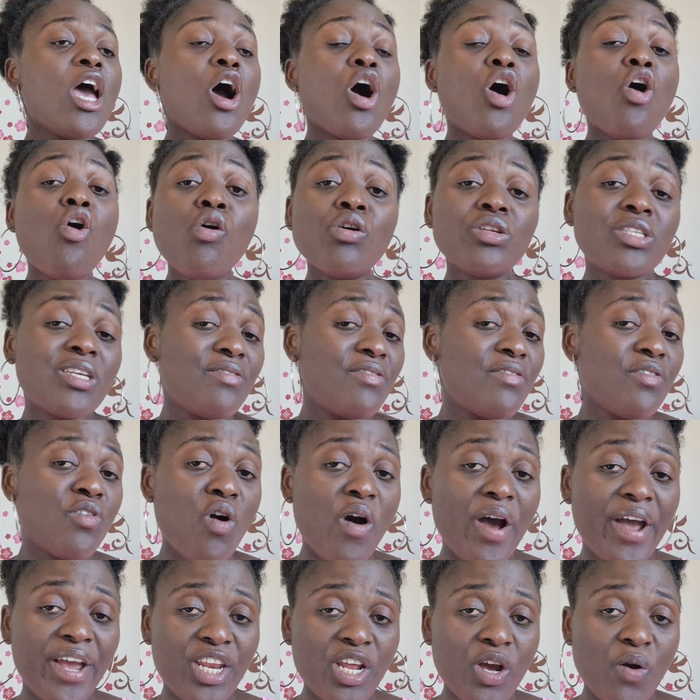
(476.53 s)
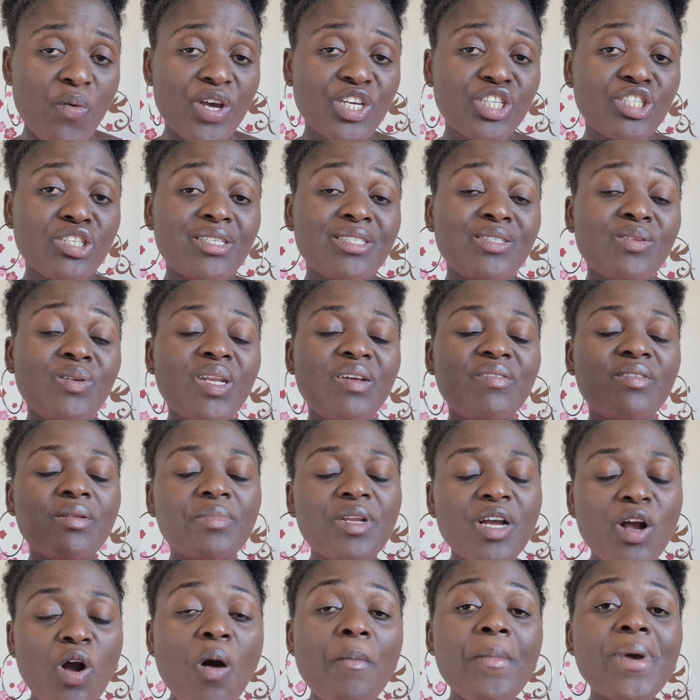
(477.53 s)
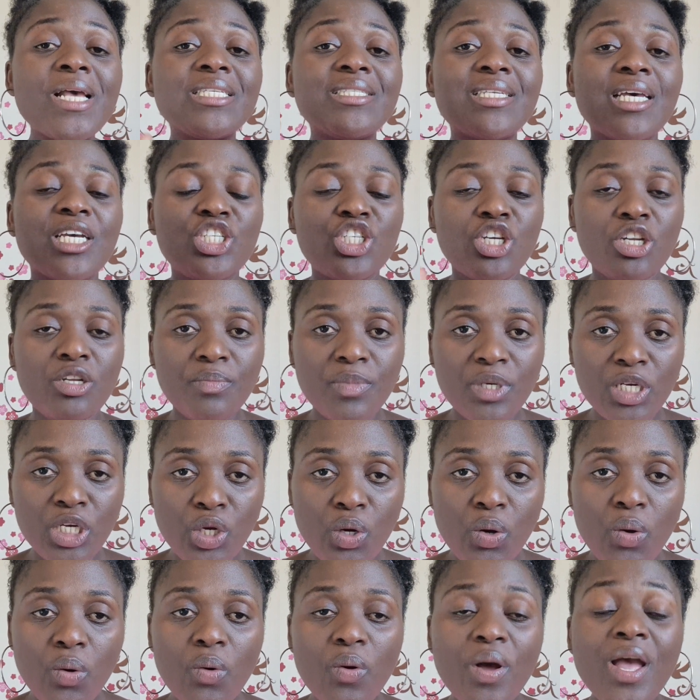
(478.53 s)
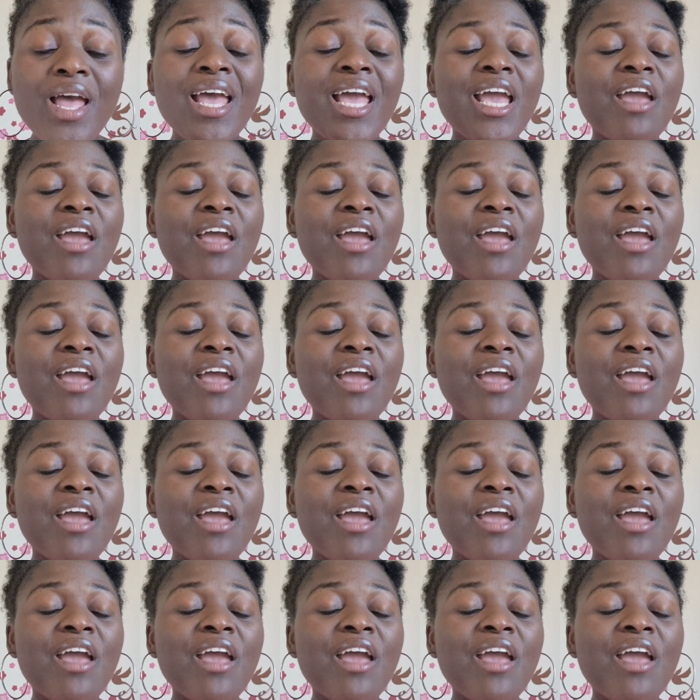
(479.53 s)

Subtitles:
Also, if you've got any questions, do leave them in the comment section below.